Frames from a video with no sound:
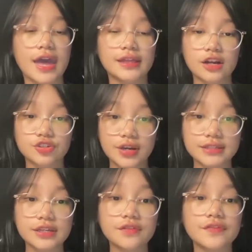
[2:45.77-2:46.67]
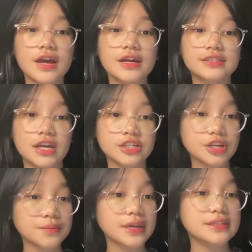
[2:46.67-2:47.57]
and attractive
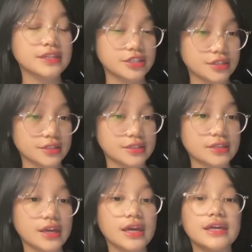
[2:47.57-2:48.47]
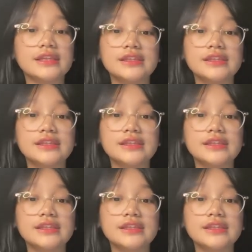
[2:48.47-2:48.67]
sashimi dishes. In